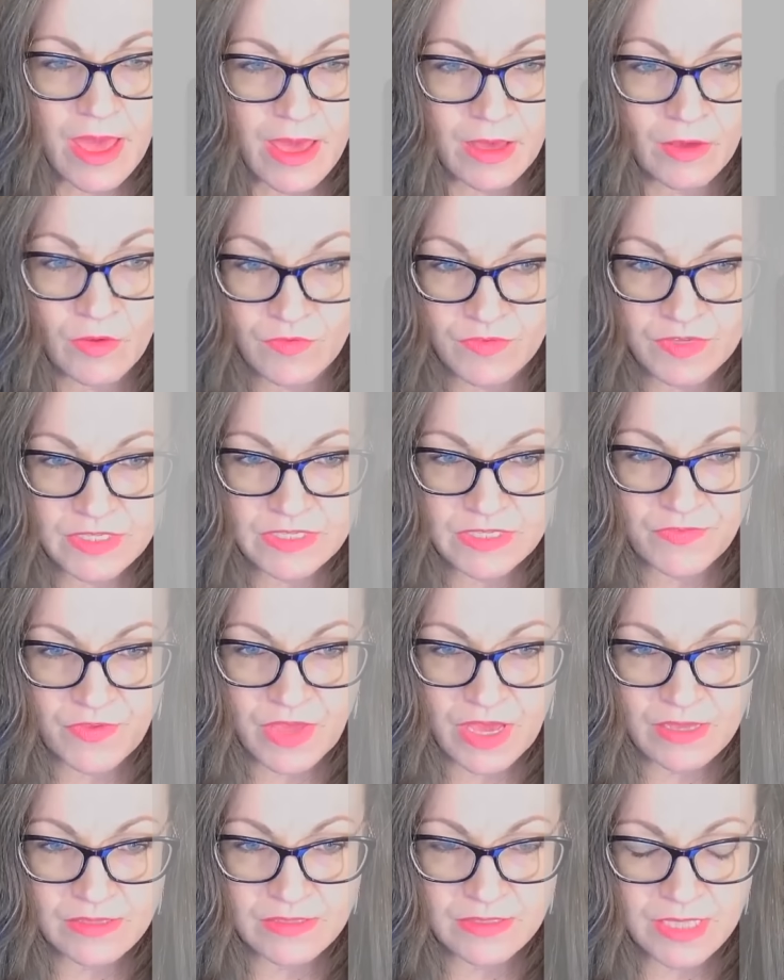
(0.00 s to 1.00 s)
Elvis
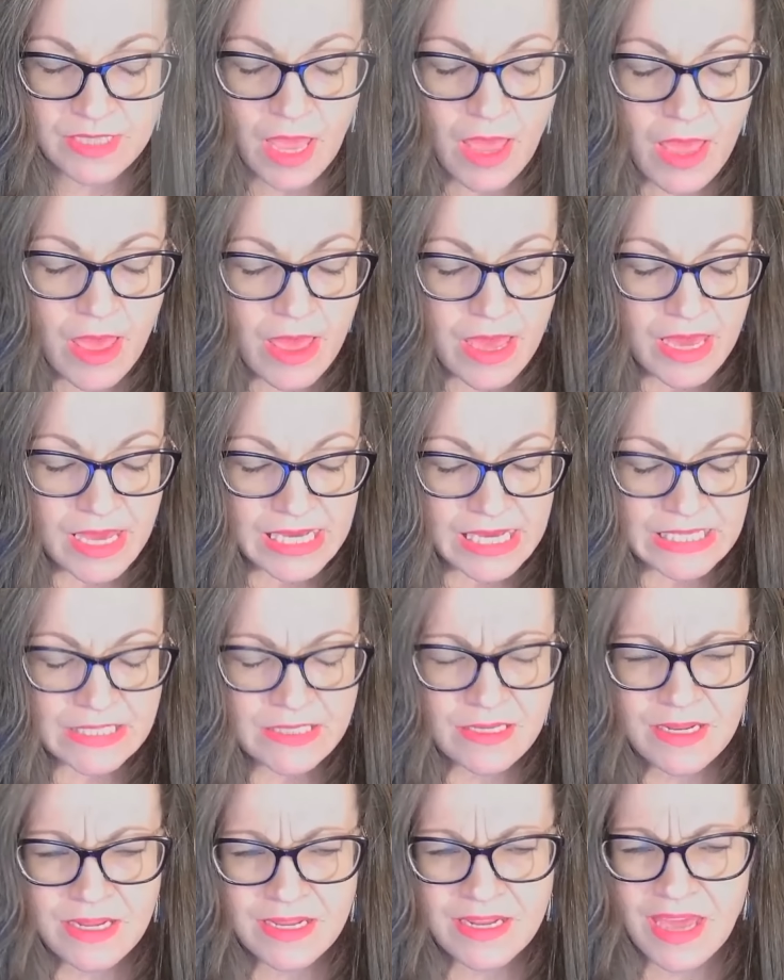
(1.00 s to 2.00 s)
fans.
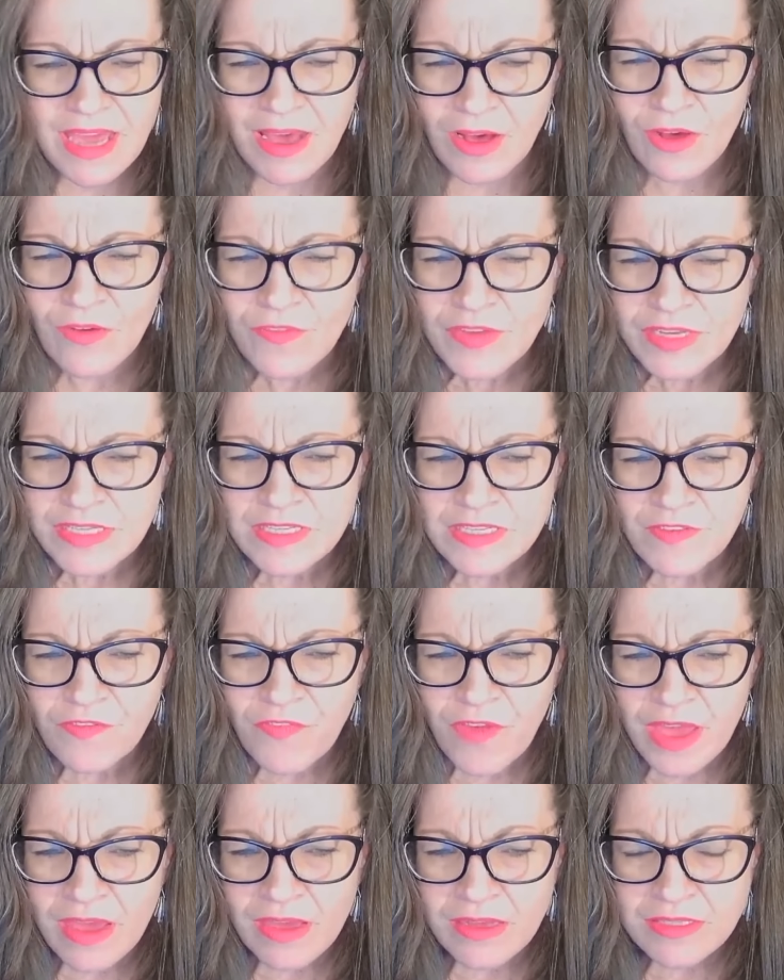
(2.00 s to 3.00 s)
Isn't it Elvis
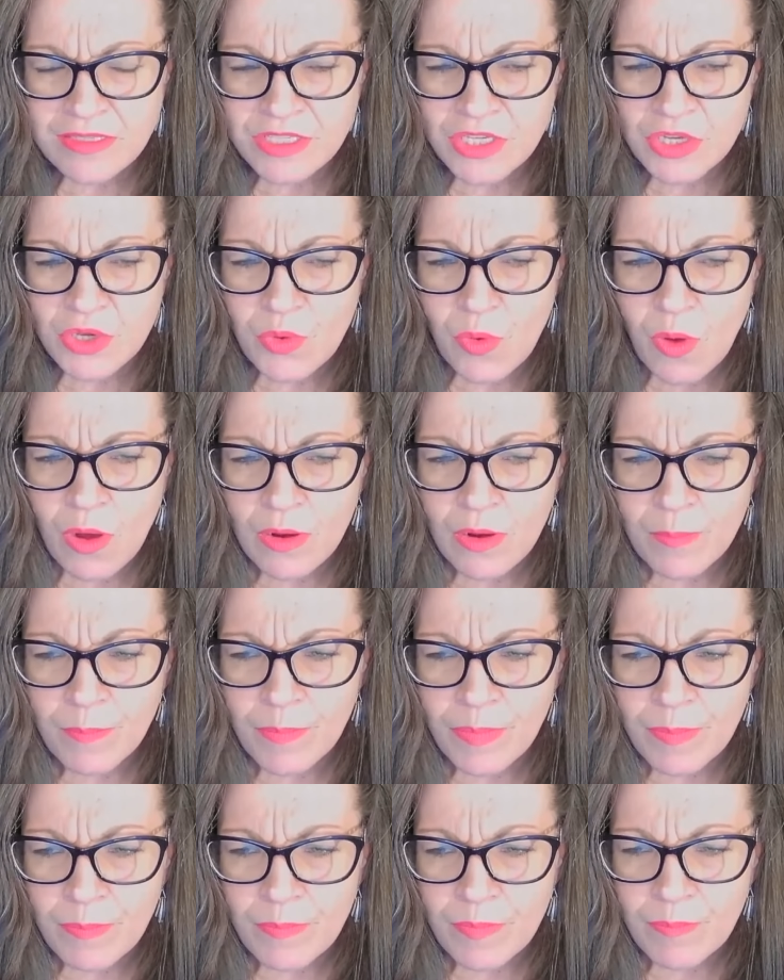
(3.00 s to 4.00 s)
fans who are
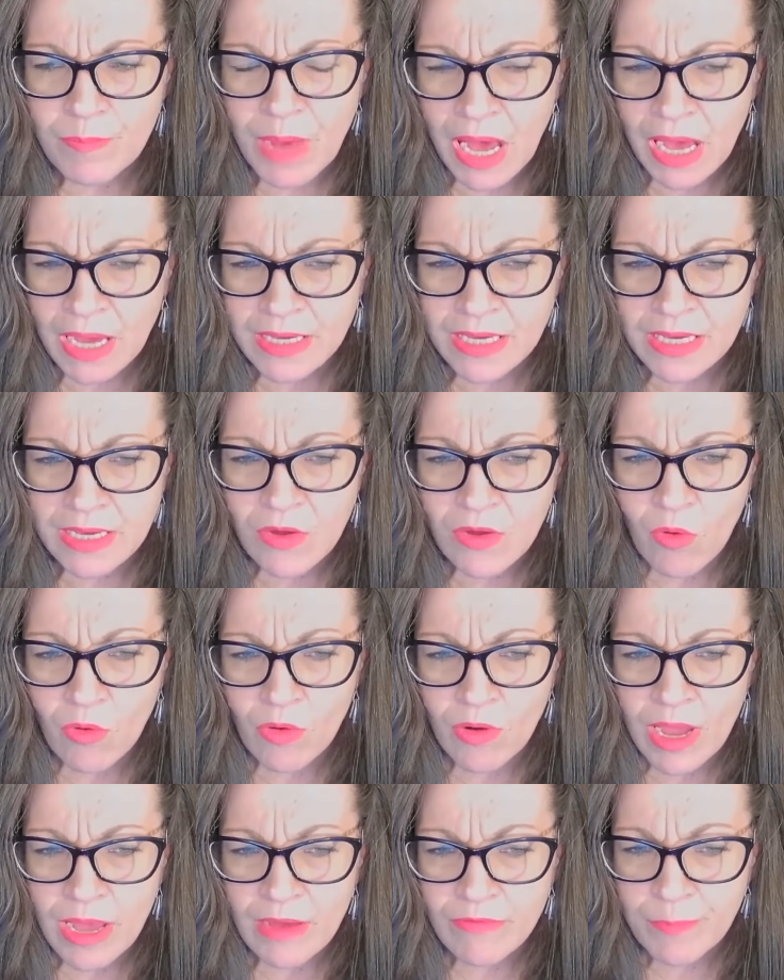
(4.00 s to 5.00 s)
buying
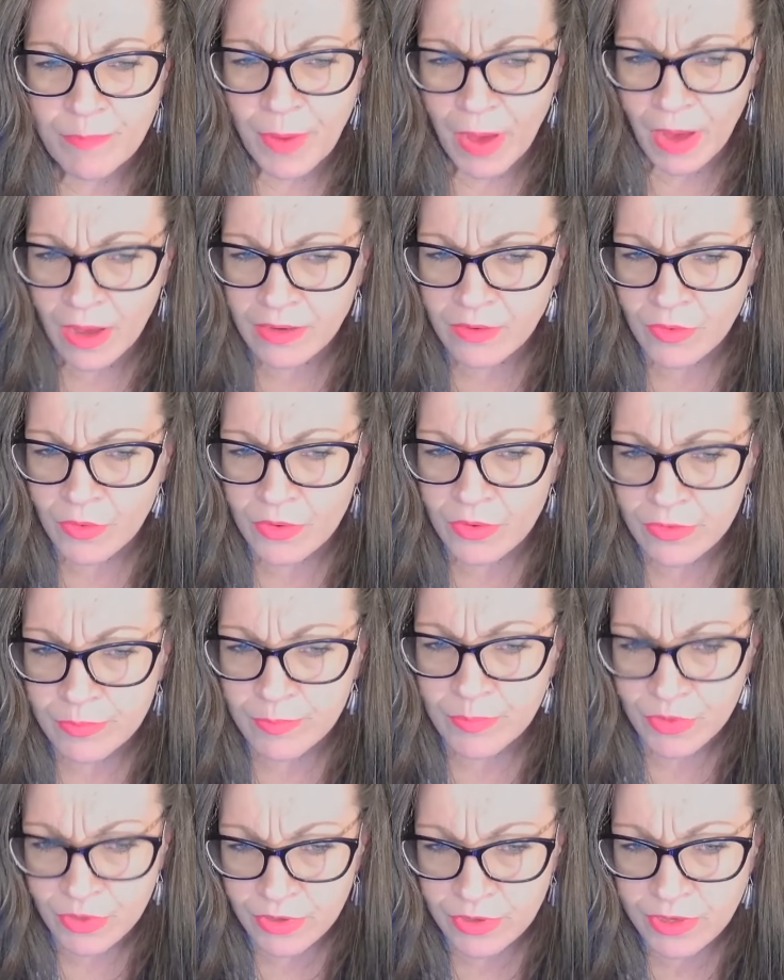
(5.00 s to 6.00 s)
or have bought her
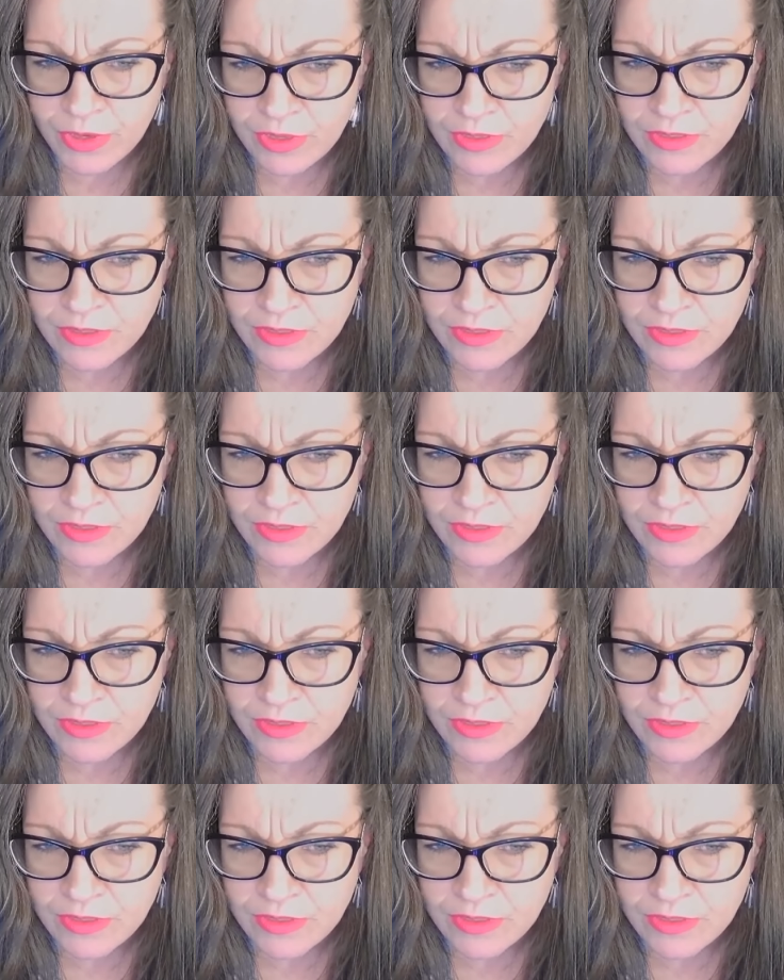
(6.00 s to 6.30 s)
book?